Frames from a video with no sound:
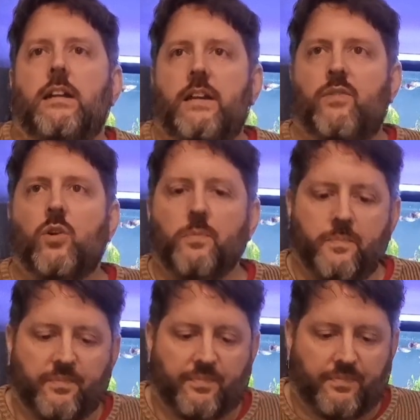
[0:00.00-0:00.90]
level.
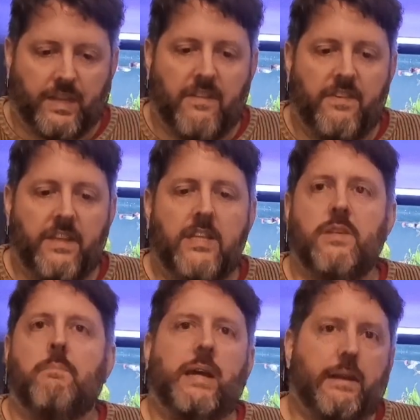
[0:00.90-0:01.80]
I think he's
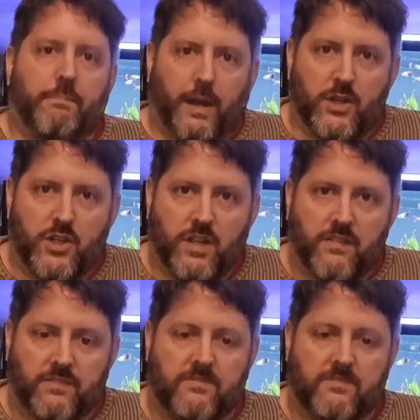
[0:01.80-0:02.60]
a better puncher.